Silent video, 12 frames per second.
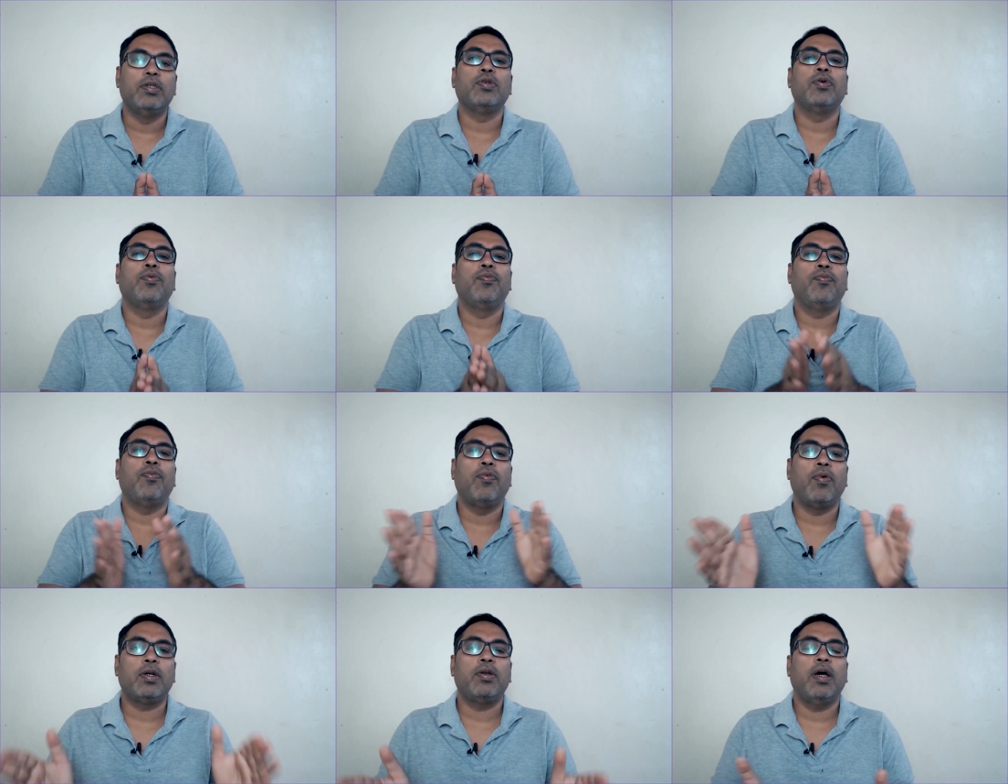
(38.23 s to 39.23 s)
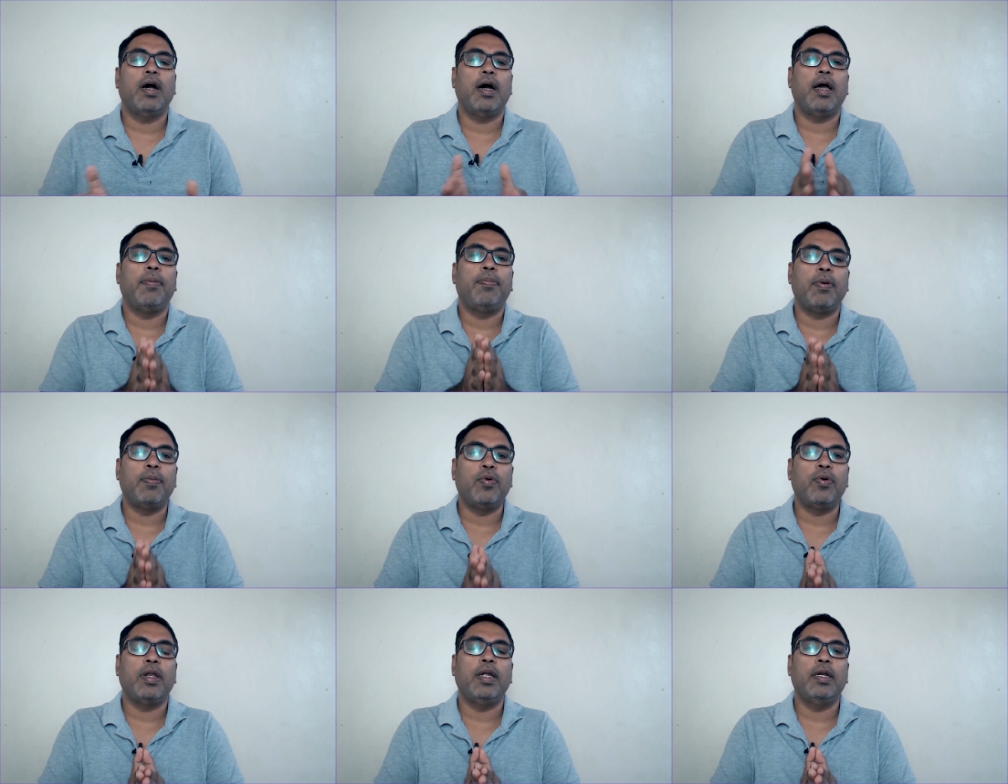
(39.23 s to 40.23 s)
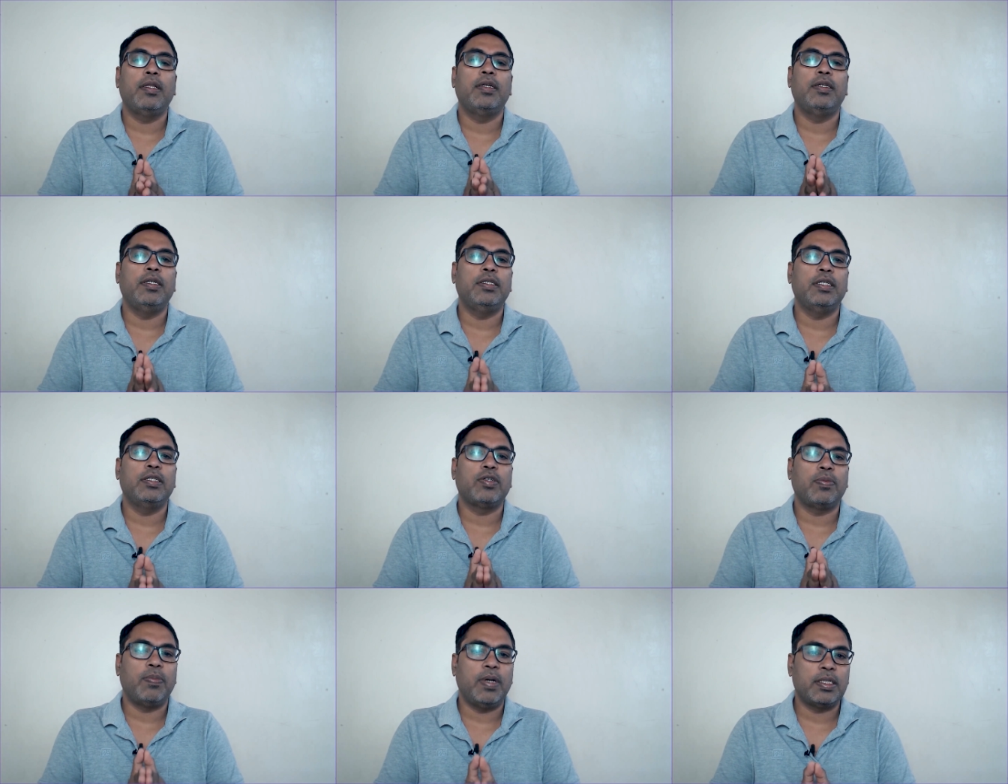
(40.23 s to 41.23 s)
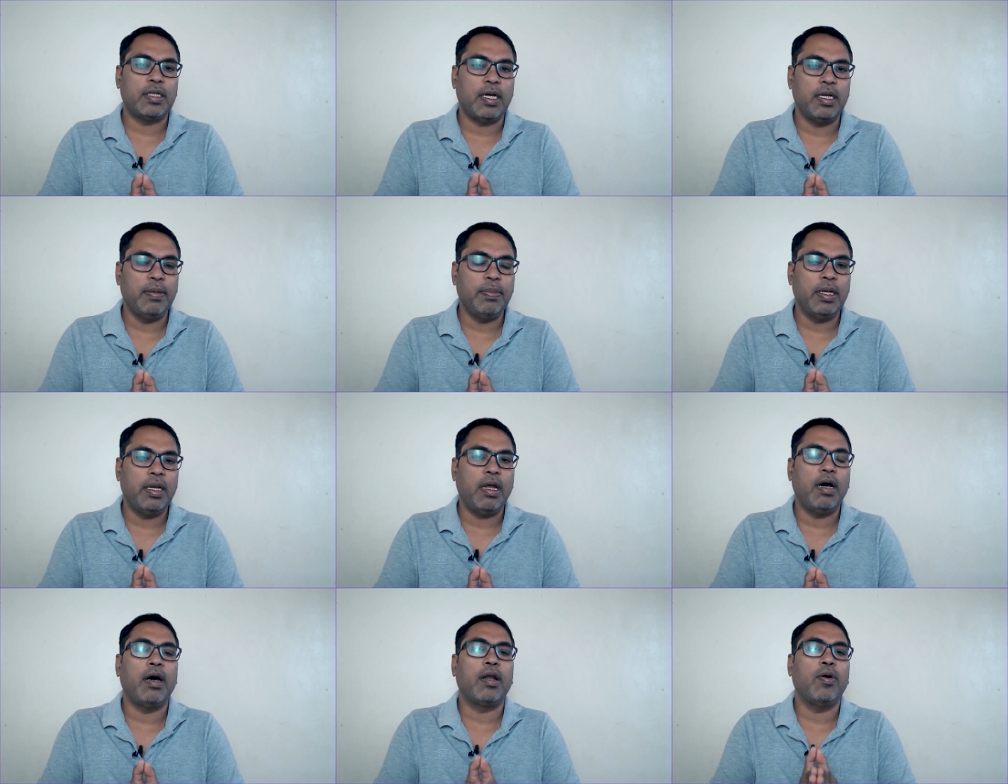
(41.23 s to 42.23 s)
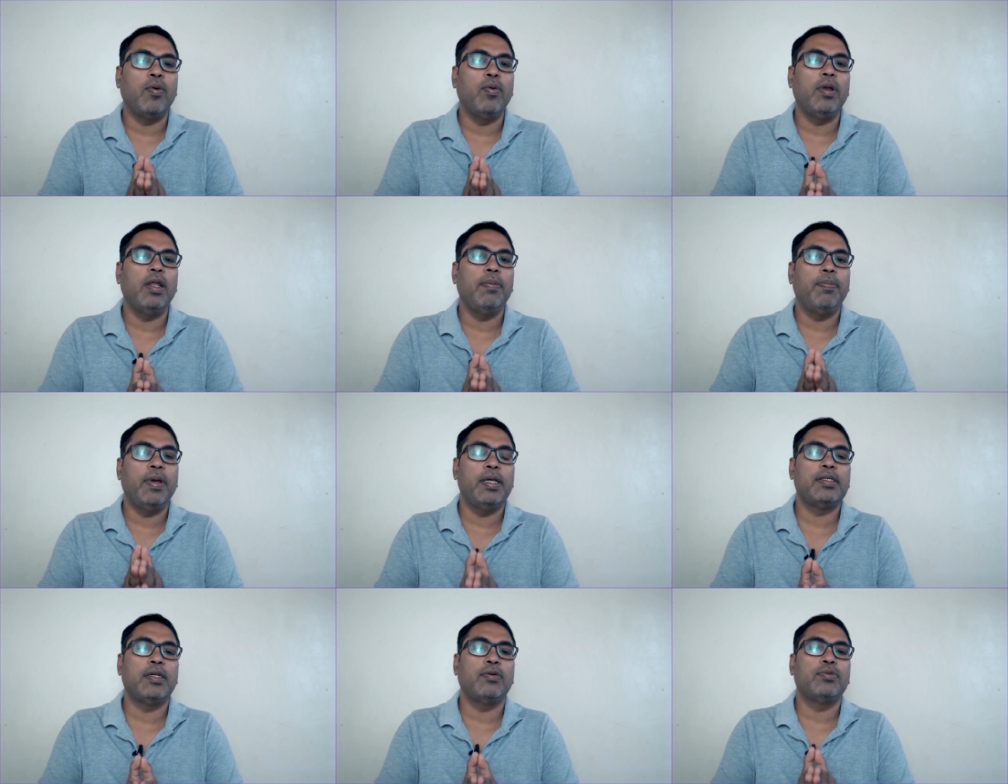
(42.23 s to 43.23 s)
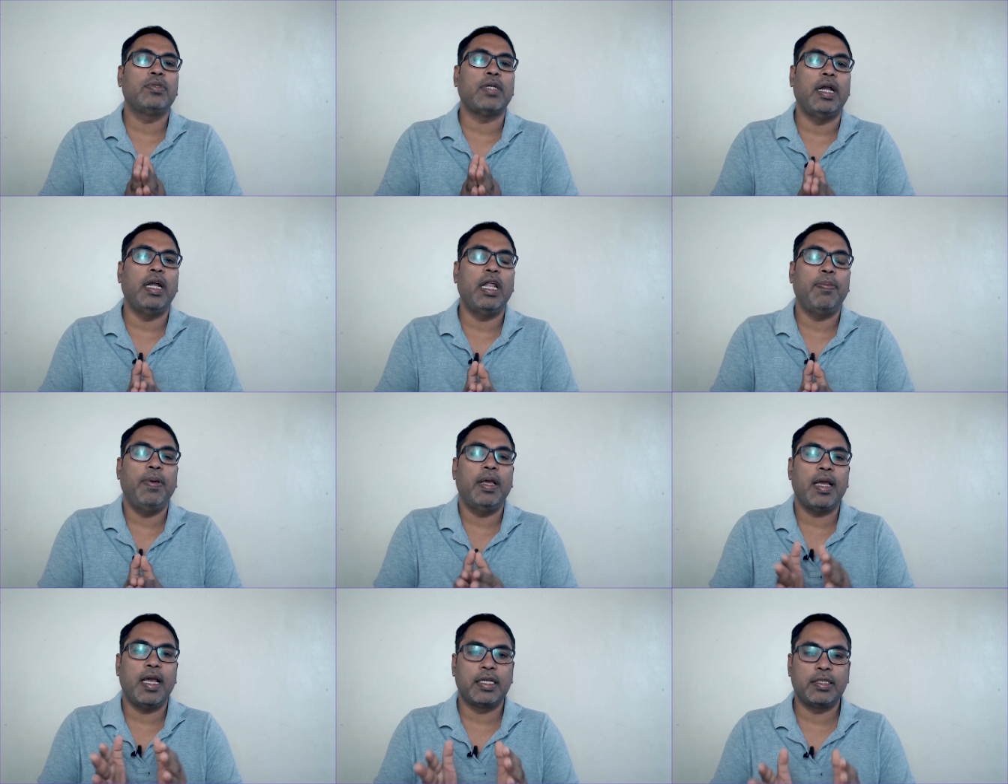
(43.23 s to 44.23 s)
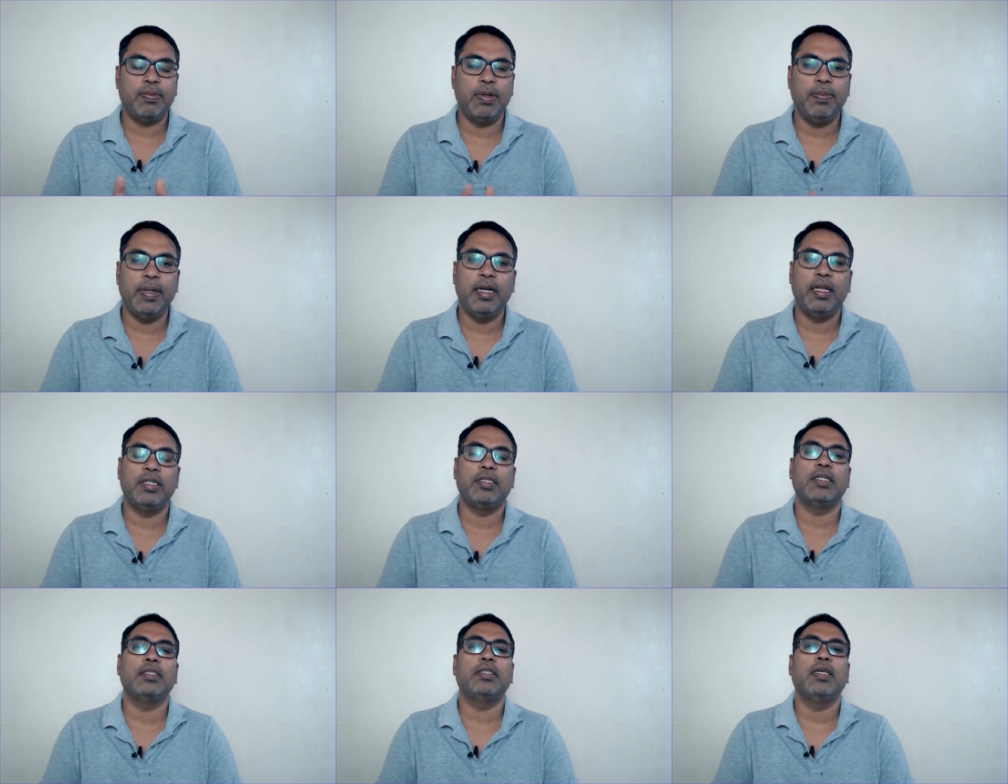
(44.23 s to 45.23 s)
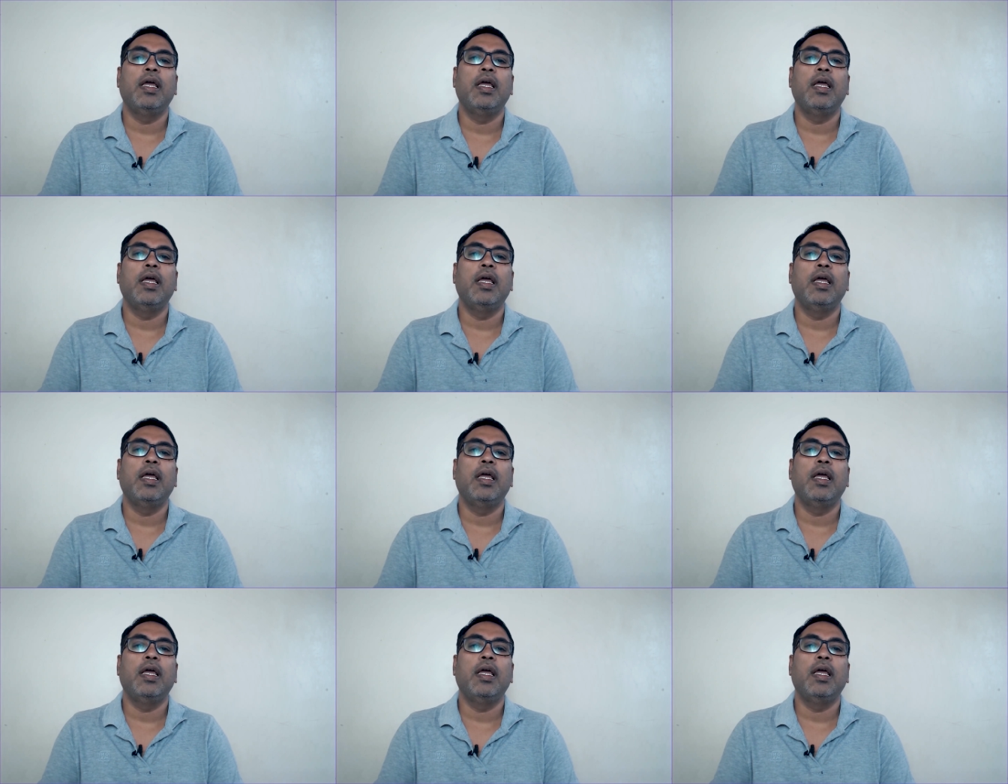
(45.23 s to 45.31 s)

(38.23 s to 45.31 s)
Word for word: so what I promoted the teachings of Master Hahnemann are only based on scientific experimentations